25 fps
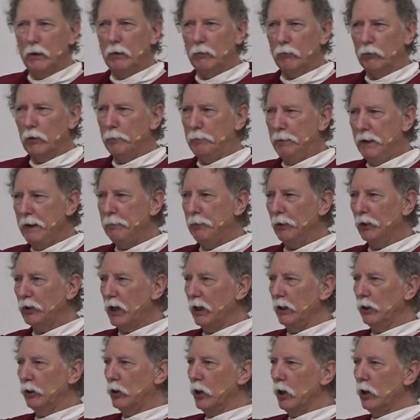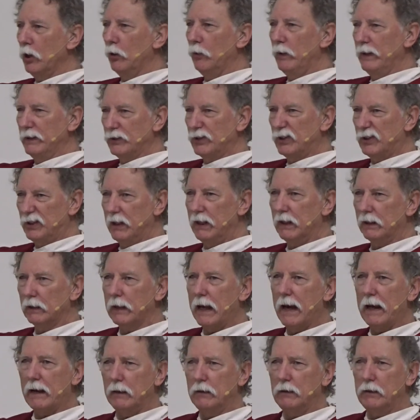where people can go and see a
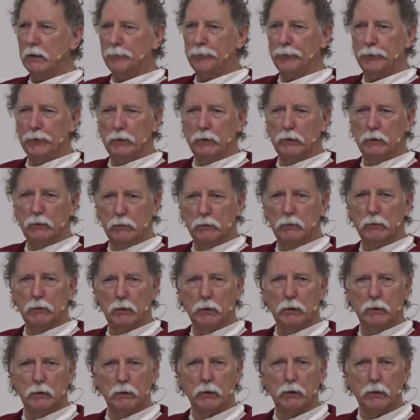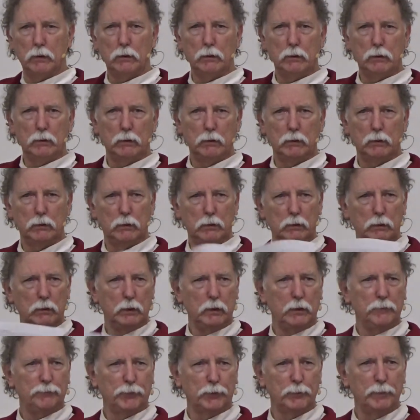lot of different
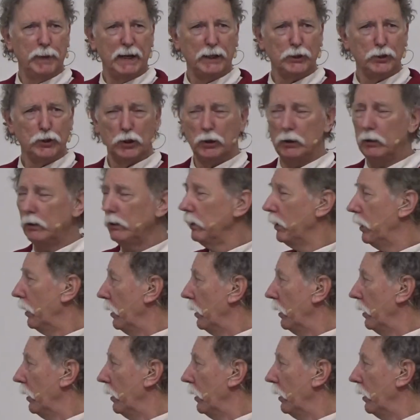information.